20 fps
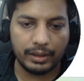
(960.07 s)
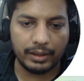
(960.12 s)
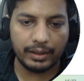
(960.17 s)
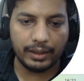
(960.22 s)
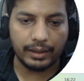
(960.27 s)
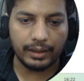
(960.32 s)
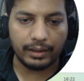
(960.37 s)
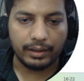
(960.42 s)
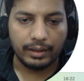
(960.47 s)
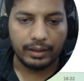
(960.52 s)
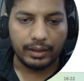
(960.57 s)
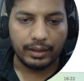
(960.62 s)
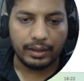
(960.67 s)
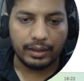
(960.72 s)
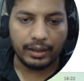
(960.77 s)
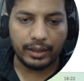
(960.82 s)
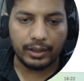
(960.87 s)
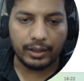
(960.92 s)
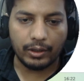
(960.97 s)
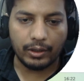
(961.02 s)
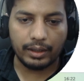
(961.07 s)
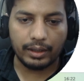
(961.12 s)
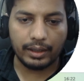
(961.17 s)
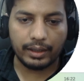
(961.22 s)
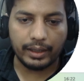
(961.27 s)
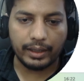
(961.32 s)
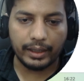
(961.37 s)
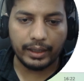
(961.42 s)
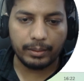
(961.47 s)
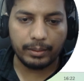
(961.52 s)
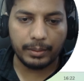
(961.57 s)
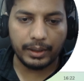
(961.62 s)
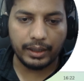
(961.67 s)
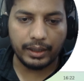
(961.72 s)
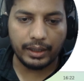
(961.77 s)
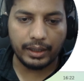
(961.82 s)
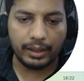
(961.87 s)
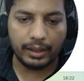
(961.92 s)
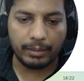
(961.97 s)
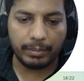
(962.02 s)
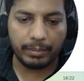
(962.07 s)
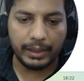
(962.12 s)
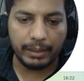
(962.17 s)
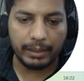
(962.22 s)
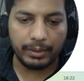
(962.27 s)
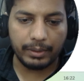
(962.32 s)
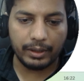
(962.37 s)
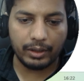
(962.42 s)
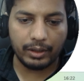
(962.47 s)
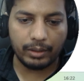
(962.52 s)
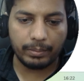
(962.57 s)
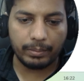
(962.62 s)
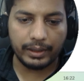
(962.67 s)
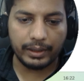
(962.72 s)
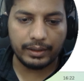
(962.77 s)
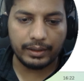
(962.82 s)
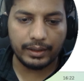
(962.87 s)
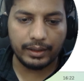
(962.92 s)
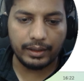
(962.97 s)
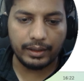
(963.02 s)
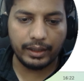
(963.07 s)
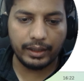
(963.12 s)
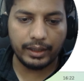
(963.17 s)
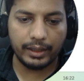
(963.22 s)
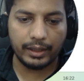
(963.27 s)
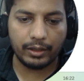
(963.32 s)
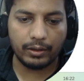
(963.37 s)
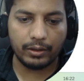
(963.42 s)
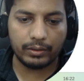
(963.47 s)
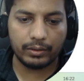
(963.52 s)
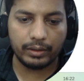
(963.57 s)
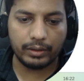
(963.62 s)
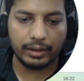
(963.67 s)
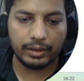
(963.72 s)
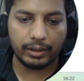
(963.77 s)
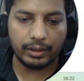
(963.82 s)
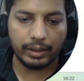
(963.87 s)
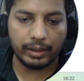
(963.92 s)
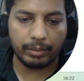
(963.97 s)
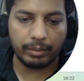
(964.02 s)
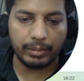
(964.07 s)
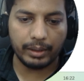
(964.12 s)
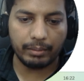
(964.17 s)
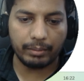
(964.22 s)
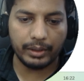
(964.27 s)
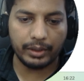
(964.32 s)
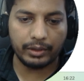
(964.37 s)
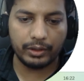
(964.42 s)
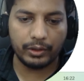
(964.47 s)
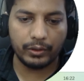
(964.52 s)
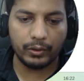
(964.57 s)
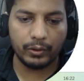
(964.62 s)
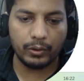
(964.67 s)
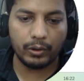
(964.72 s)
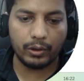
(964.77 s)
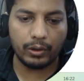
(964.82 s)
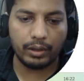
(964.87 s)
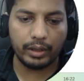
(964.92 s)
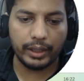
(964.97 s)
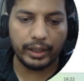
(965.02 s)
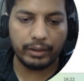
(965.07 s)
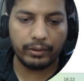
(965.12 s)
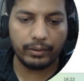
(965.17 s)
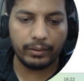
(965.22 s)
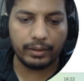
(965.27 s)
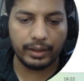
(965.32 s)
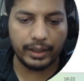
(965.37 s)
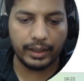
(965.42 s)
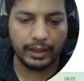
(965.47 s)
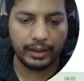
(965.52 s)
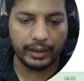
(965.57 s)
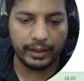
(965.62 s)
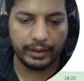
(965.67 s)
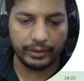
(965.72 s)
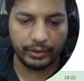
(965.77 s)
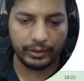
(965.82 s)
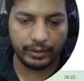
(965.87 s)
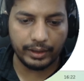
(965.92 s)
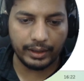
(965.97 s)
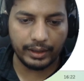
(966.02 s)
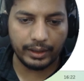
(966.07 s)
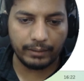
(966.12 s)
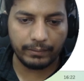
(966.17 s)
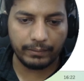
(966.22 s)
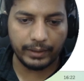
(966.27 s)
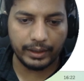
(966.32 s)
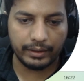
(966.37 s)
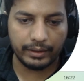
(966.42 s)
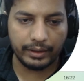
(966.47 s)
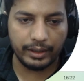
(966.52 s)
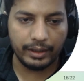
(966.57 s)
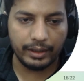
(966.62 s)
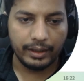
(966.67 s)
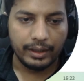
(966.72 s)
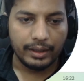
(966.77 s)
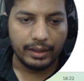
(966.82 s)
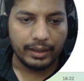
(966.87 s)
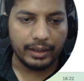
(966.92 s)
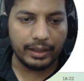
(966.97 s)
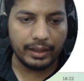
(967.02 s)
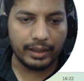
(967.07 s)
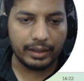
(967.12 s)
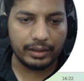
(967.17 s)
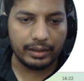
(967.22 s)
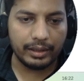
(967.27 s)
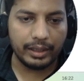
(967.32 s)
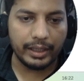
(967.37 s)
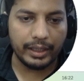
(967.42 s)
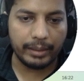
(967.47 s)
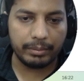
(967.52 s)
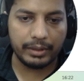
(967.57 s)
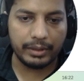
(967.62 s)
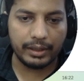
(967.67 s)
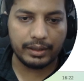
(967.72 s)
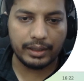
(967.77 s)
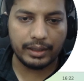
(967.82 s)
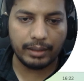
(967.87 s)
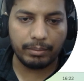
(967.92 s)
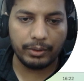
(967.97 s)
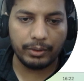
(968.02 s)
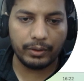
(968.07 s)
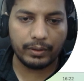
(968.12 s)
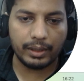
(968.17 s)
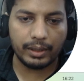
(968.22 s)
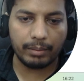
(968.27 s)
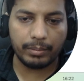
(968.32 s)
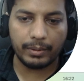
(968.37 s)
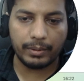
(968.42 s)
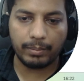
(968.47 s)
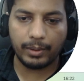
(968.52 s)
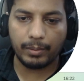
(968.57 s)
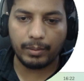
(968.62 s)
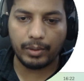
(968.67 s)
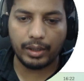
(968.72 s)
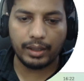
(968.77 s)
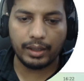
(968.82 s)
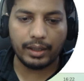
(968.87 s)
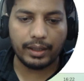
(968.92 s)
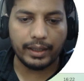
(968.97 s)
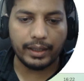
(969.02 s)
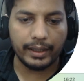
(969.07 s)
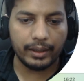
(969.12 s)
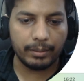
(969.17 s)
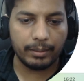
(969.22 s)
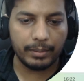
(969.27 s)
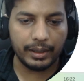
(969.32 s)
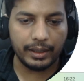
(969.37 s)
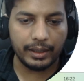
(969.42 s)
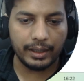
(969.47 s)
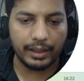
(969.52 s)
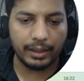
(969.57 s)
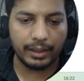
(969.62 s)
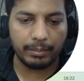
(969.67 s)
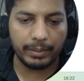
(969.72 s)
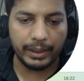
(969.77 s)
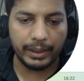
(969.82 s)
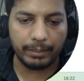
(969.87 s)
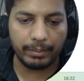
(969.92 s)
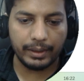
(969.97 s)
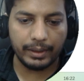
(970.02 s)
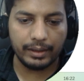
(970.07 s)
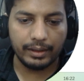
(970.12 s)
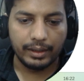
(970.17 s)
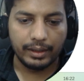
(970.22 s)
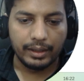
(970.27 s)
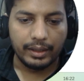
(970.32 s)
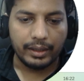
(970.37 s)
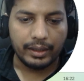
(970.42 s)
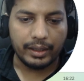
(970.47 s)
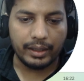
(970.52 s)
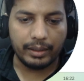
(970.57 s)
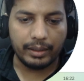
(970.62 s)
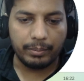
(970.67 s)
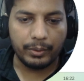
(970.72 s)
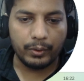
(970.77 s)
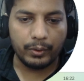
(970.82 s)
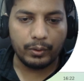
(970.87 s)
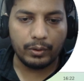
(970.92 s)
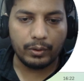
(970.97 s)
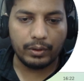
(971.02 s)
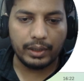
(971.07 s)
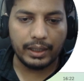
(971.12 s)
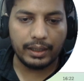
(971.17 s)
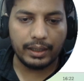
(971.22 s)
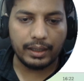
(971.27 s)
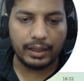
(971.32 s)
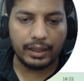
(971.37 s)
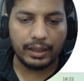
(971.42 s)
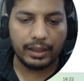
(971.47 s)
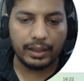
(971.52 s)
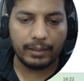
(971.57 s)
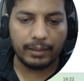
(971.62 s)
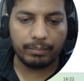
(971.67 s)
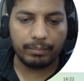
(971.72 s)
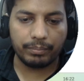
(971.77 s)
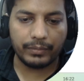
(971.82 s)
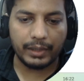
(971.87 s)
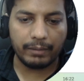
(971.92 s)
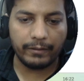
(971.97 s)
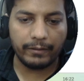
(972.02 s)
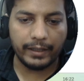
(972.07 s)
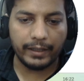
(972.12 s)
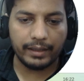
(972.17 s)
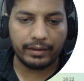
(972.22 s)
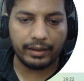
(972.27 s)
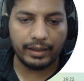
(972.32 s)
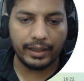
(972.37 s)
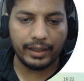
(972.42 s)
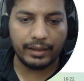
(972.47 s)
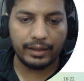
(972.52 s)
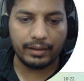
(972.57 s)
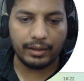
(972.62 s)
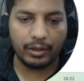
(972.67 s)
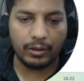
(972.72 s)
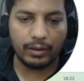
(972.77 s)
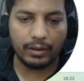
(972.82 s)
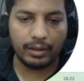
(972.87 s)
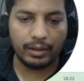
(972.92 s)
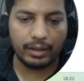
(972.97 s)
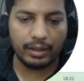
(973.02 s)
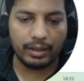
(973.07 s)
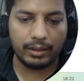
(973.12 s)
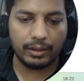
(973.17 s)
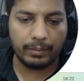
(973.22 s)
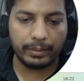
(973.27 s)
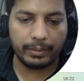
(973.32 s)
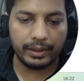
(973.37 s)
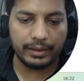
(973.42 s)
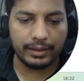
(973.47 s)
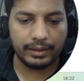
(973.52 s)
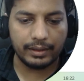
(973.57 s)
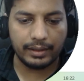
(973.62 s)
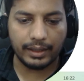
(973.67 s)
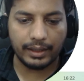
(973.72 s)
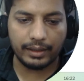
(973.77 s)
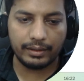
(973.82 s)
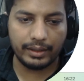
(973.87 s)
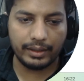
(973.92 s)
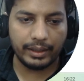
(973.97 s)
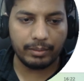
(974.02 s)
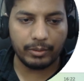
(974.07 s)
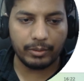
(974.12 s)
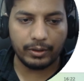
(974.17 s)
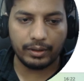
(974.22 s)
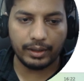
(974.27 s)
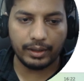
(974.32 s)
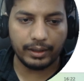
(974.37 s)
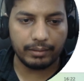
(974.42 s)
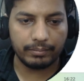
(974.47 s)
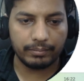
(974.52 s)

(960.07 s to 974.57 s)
thing, like all the kind of the data pipeline operation here also is available. Means you do not have to create a Azure Data Factory. In a Synapse itself, you can perform all the kind of the data pipeline. And if you know data factory, right, all the operations are same only.